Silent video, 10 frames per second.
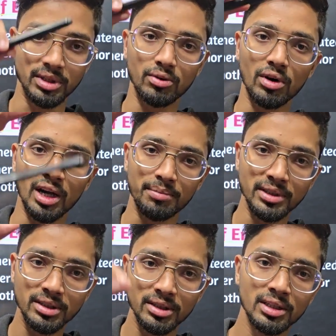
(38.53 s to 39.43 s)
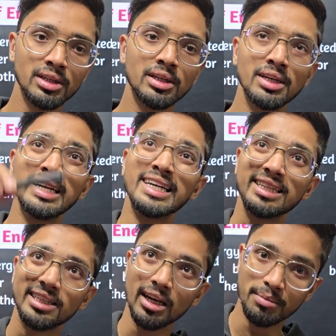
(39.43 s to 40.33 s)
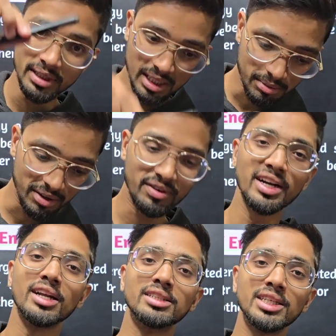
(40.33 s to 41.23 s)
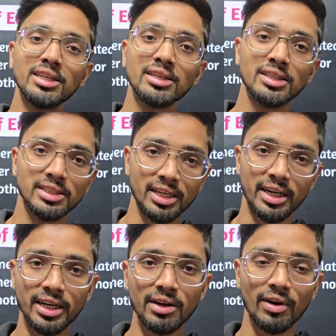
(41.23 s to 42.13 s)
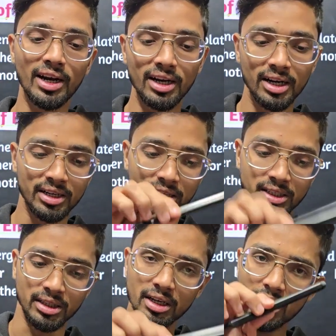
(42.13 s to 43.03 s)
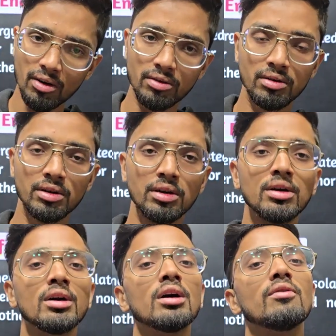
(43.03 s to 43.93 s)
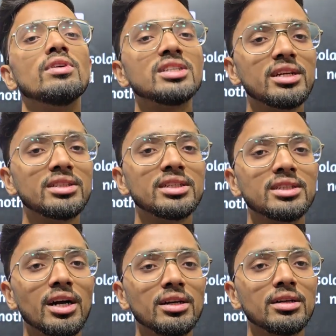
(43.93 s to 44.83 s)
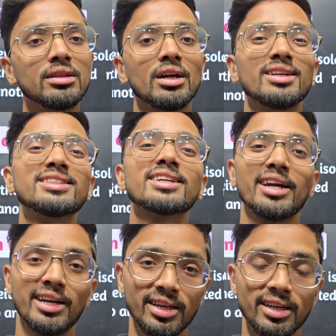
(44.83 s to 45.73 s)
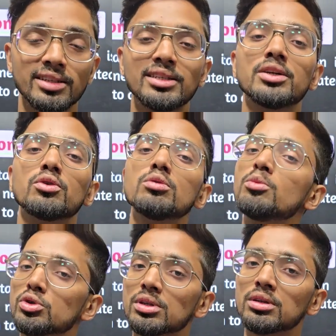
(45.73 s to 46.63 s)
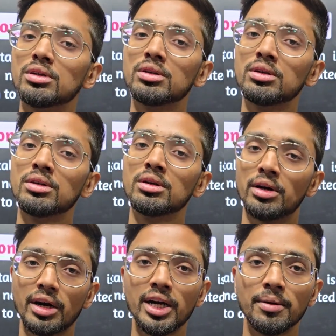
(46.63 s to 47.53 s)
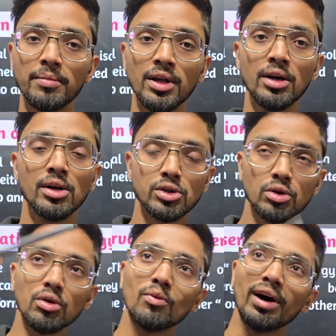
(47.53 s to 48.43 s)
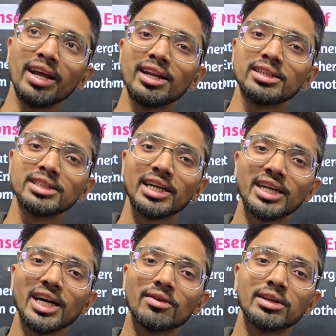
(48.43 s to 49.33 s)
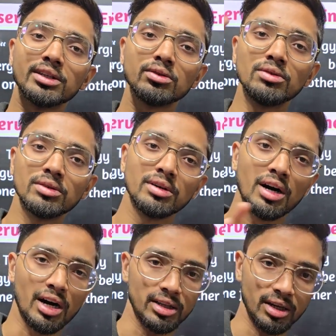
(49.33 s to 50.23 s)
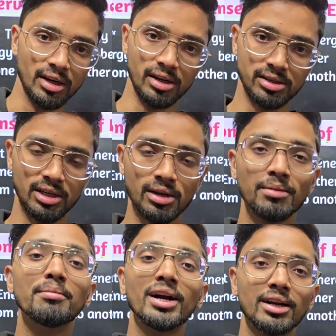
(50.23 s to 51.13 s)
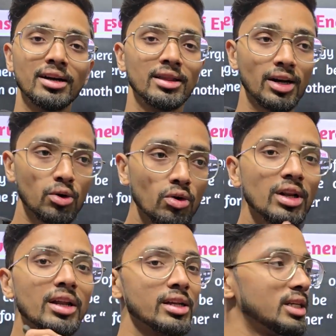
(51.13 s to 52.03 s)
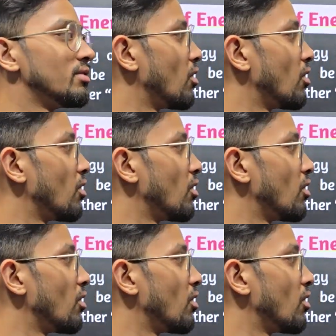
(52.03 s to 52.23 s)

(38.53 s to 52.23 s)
what happens? There will be some different energy generated while touching the ground. Which energy is that? That is kinetic energy due to motion, right? So one energy is getting converted to other energy, but the total energy will